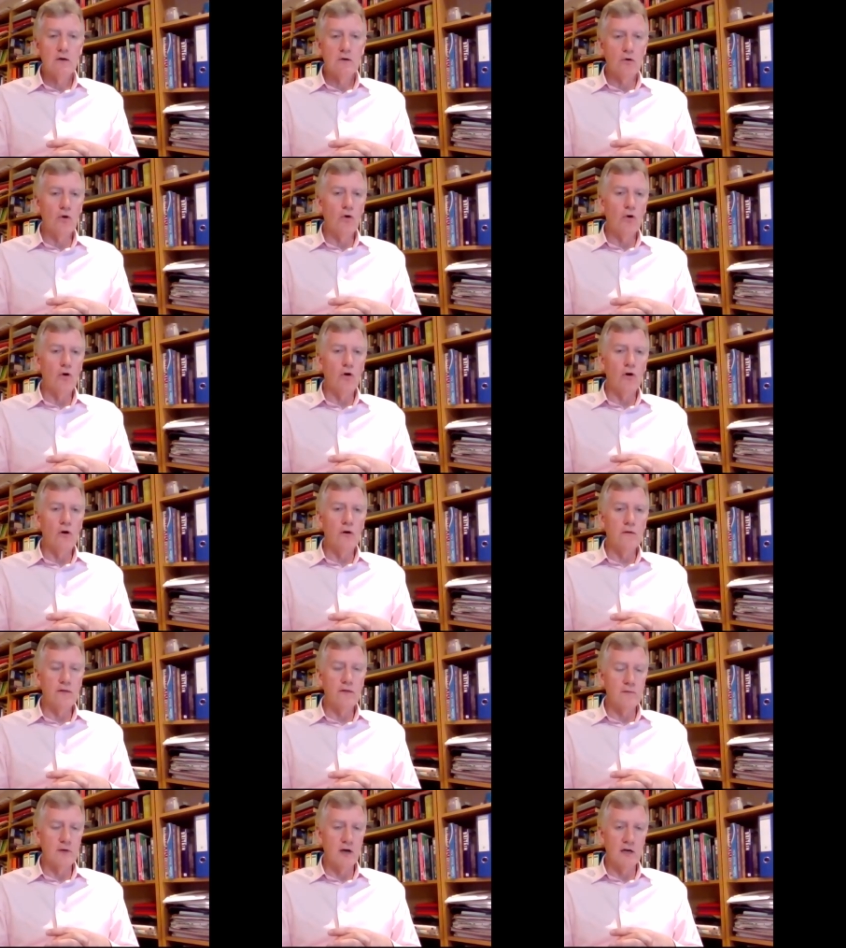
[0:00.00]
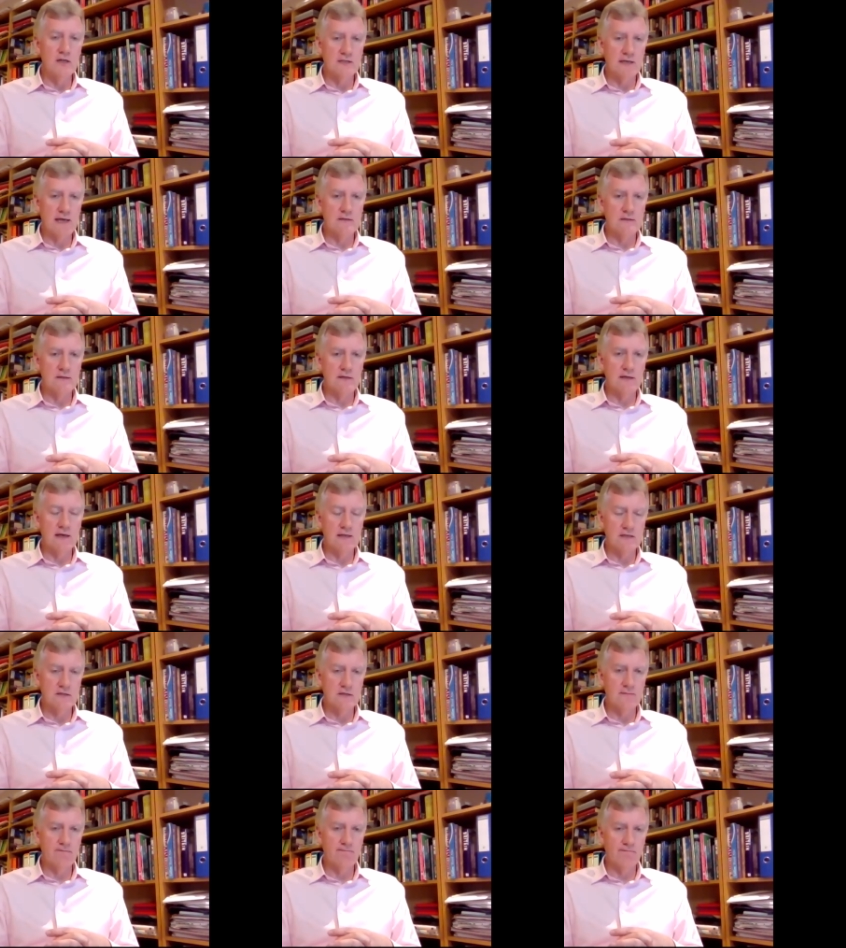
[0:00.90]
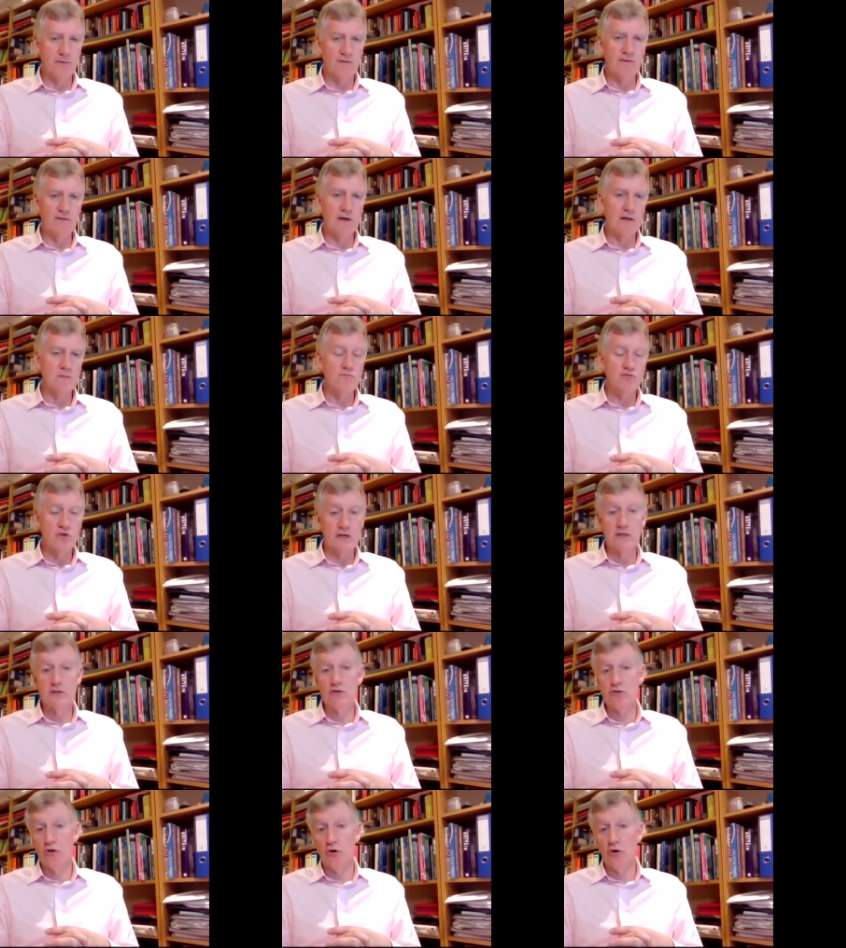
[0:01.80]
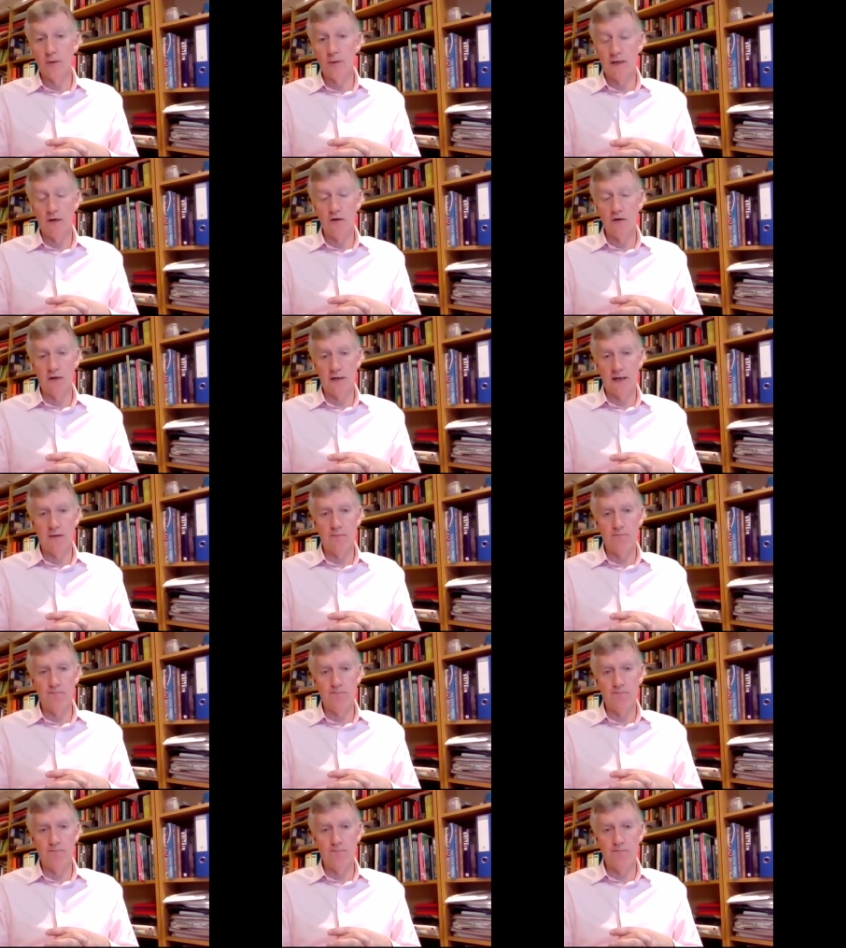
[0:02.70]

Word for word: or the Maersk Essen. In fact, I'm pretty sure we're not now.